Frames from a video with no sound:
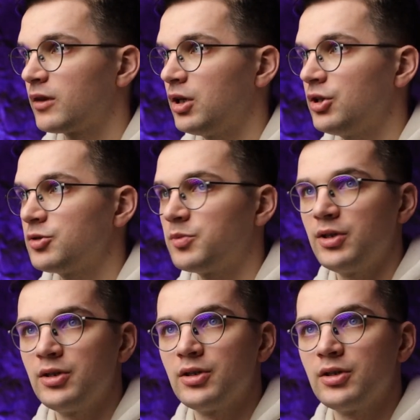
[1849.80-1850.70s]
here is
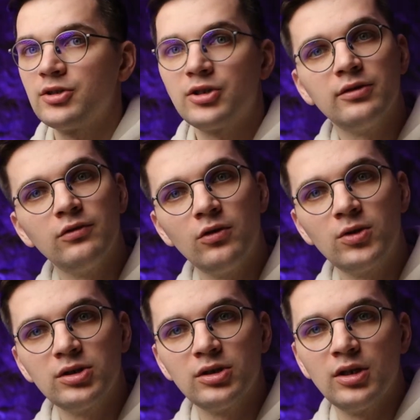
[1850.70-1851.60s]
pretty
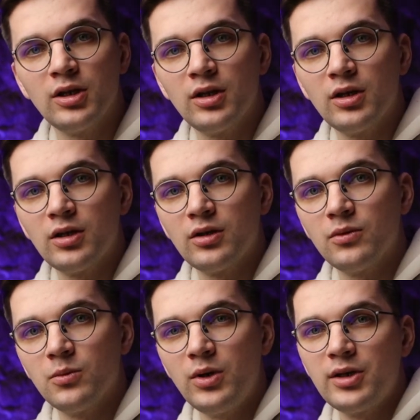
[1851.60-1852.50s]
straightforward,
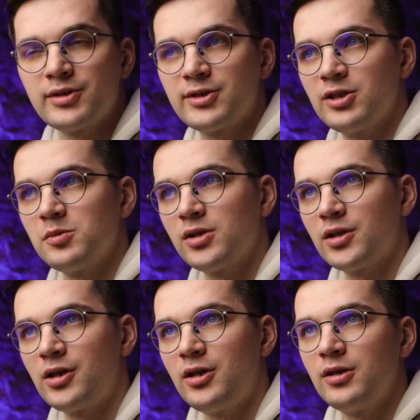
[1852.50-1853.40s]
very
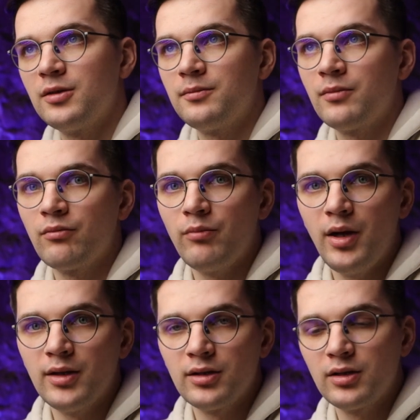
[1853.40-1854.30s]
similar,
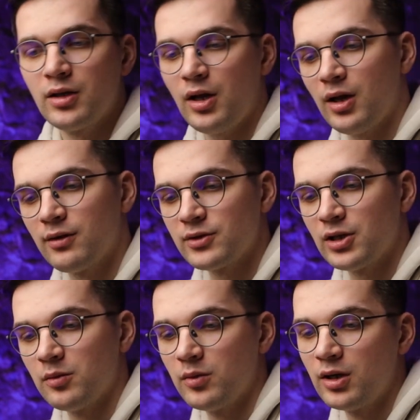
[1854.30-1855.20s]
but have
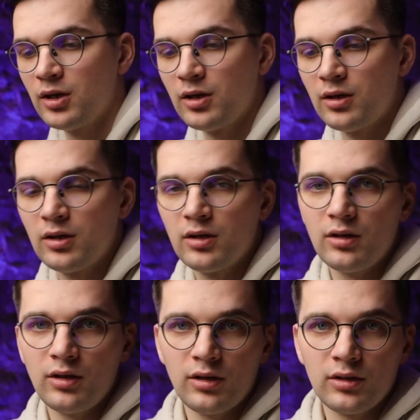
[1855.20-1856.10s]
some
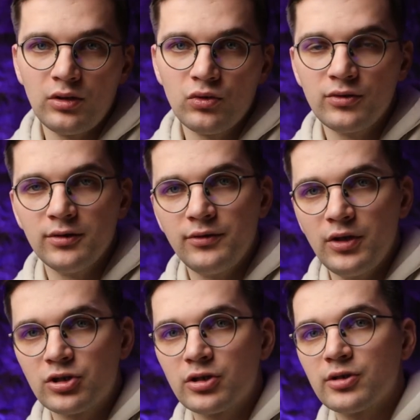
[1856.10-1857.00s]
useful
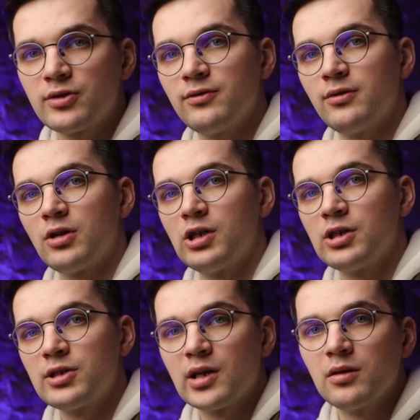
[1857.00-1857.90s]
features
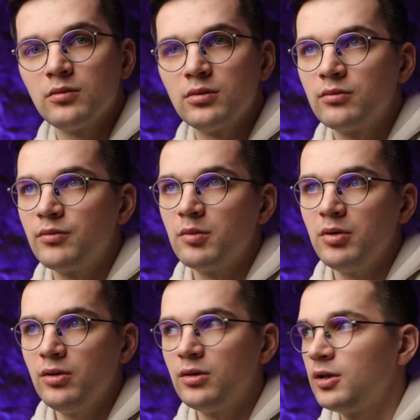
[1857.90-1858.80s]
for some
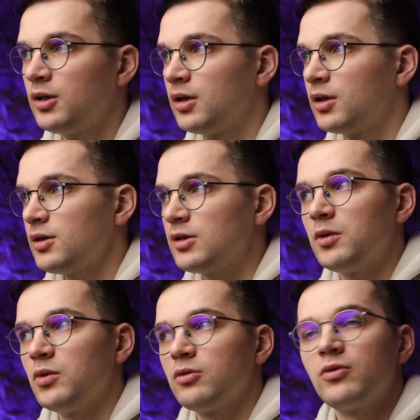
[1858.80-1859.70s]
people.
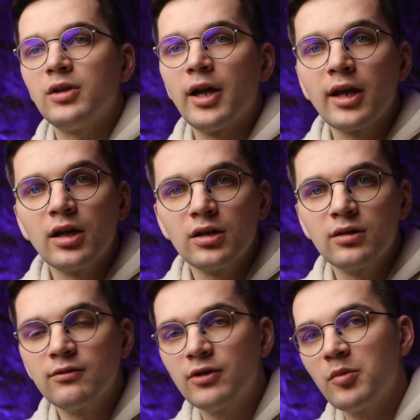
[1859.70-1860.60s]
Someone will like
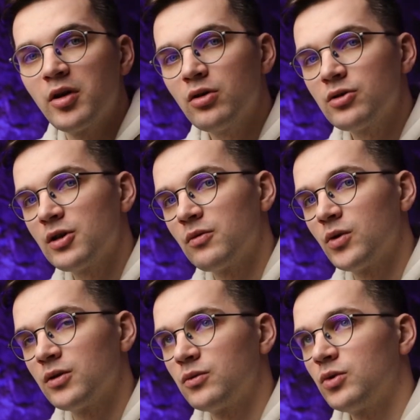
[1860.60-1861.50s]
Frame.io,
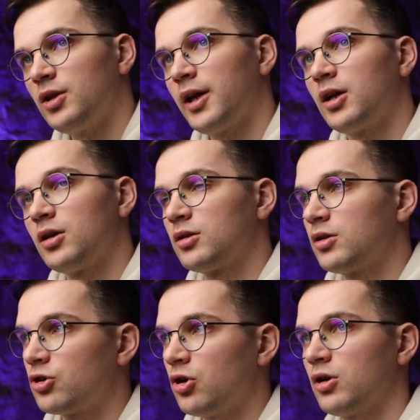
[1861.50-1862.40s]
someone will like
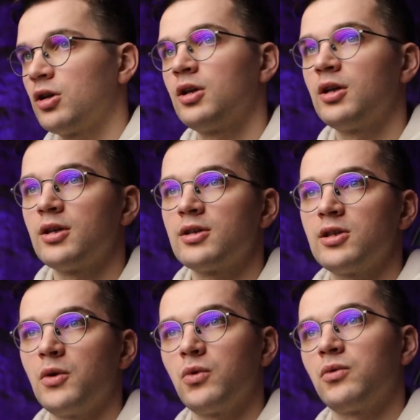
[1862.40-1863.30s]
Krock,
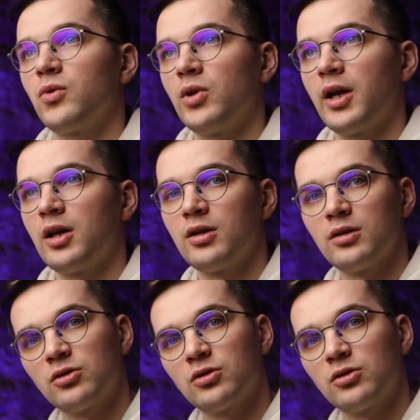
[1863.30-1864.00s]
someone will like